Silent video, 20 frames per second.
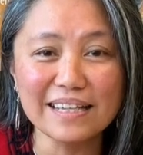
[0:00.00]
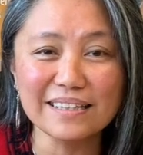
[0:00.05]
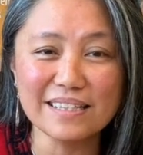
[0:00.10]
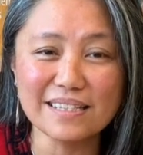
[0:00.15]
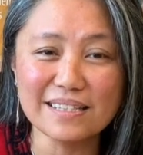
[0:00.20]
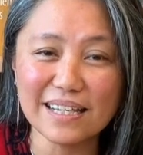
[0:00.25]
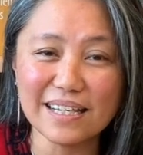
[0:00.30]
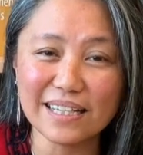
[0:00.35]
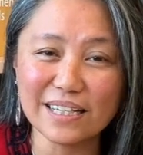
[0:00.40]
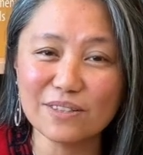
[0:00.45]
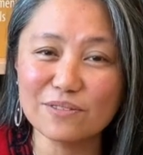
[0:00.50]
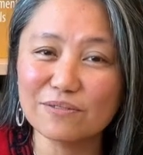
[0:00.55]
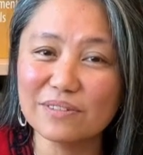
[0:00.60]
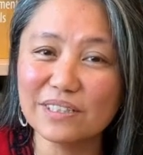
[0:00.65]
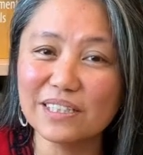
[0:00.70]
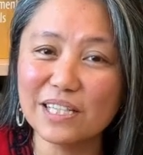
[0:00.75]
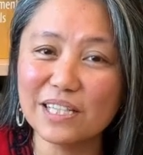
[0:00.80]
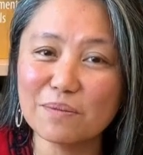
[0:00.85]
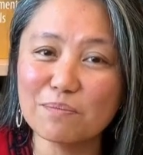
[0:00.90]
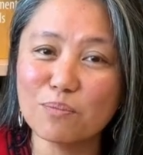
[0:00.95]
The second
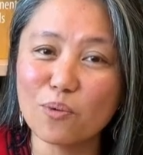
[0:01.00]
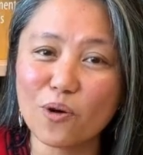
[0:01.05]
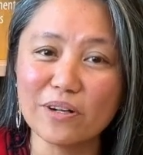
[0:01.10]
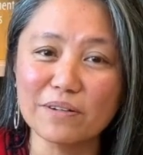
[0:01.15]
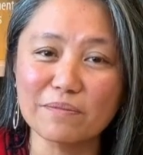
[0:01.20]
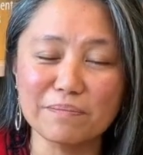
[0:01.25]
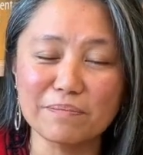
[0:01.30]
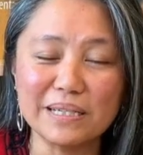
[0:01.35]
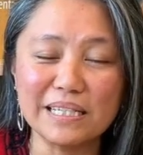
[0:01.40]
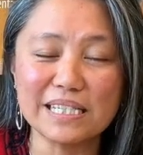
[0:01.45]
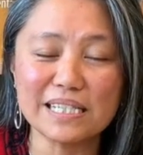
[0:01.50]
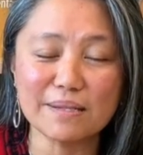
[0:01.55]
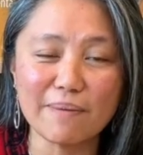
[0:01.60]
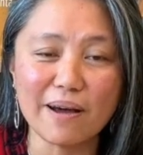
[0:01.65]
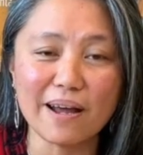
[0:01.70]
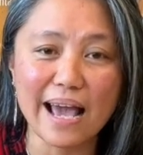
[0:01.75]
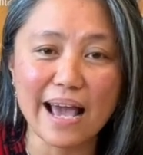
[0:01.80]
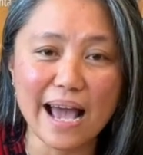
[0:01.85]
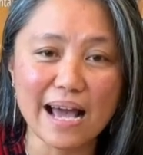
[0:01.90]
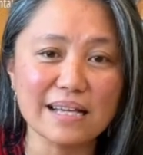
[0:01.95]
really important piece
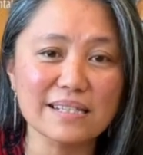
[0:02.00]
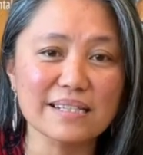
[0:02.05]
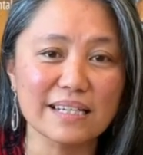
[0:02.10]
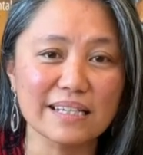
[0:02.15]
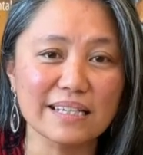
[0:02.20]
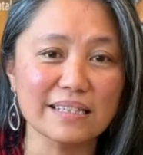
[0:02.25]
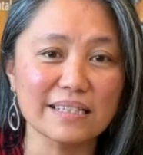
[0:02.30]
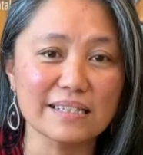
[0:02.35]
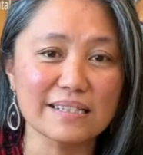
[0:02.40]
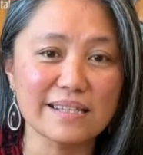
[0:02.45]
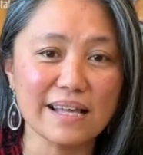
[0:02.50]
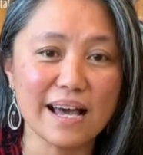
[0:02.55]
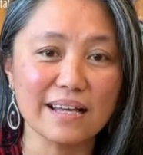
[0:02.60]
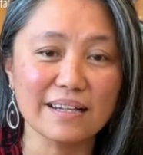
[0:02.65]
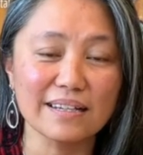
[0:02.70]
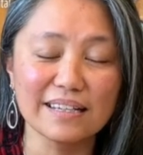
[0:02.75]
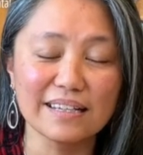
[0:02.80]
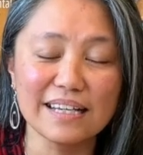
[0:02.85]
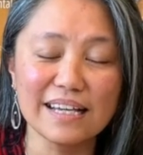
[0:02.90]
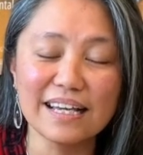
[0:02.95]
about asking is
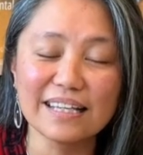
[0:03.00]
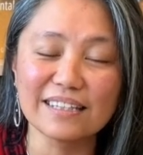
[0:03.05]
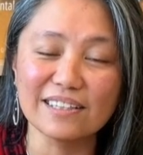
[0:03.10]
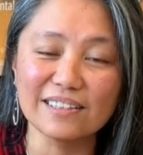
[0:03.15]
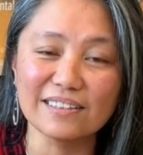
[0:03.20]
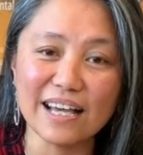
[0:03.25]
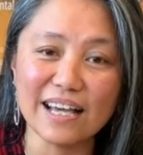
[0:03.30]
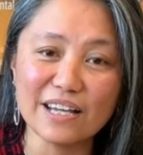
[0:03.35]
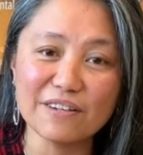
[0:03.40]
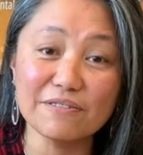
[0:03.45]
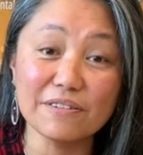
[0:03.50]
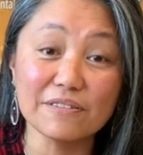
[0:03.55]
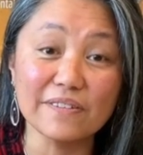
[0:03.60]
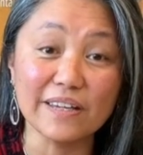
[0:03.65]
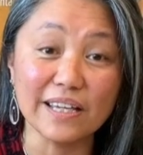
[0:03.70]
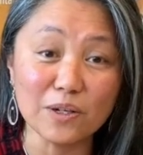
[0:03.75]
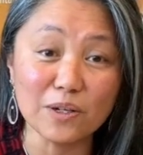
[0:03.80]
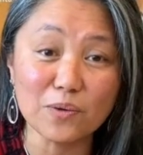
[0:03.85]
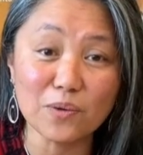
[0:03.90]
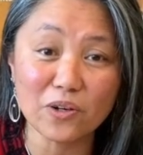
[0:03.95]
that the life of
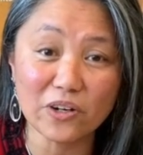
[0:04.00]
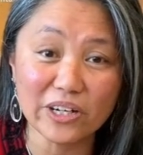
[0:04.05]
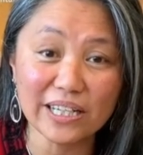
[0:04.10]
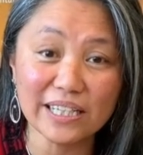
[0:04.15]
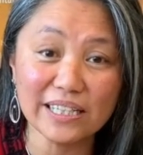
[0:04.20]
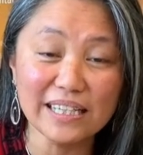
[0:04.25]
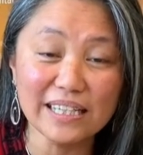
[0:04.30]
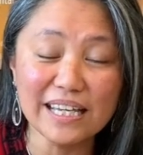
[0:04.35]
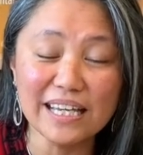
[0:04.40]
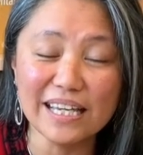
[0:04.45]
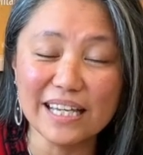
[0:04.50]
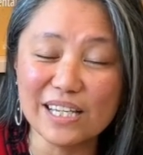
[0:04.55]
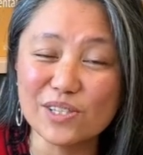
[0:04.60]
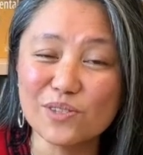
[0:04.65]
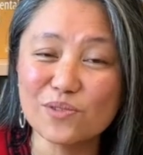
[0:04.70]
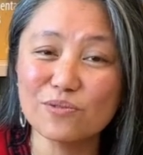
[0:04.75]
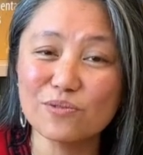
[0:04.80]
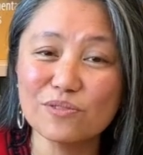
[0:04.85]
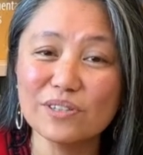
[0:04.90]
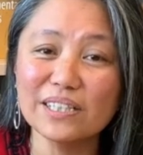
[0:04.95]
inquiry
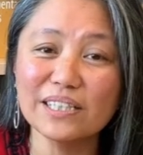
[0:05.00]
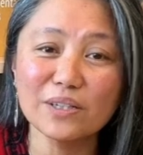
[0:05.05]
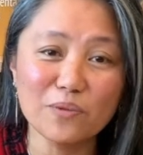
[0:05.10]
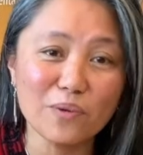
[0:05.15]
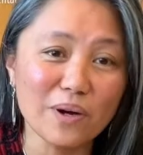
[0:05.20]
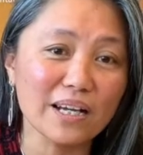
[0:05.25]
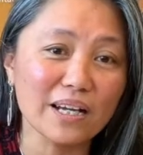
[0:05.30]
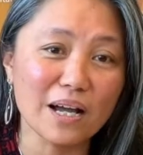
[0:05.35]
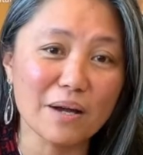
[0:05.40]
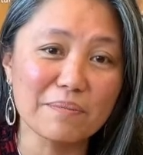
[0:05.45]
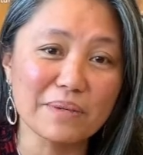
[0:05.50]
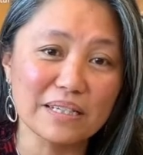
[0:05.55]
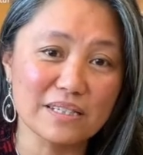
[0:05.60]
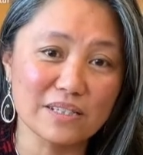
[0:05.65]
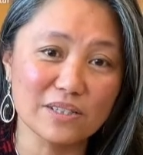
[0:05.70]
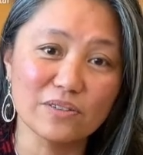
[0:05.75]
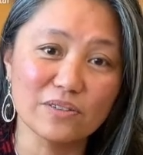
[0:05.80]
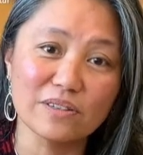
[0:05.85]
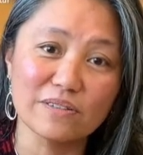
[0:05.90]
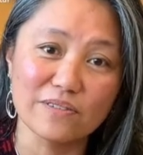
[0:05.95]
is really what coming
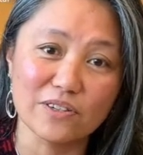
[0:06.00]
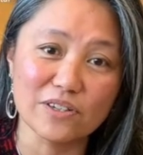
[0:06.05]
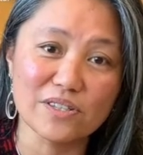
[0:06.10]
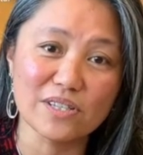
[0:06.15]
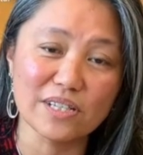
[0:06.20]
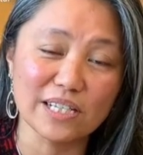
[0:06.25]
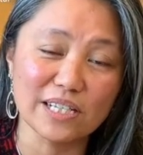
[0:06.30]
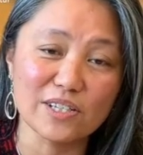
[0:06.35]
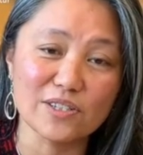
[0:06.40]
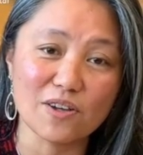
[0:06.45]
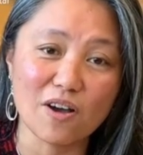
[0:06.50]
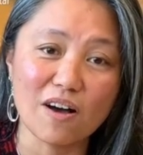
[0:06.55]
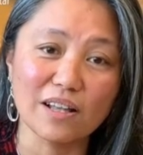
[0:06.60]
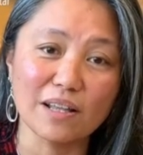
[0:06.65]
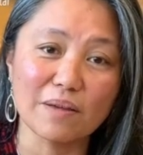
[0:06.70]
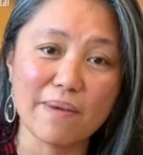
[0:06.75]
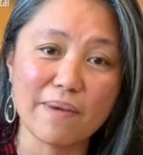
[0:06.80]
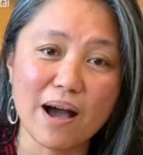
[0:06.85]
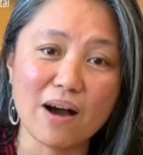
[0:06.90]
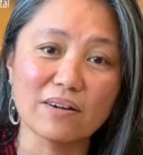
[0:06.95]
to university is
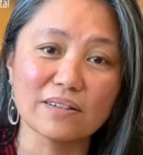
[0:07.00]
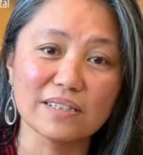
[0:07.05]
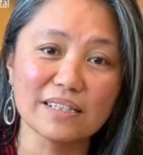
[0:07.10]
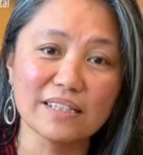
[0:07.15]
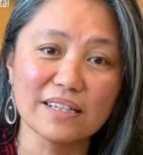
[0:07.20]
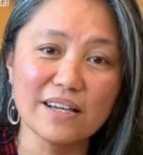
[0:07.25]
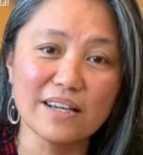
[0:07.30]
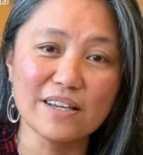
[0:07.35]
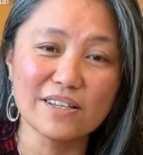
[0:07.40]
all about.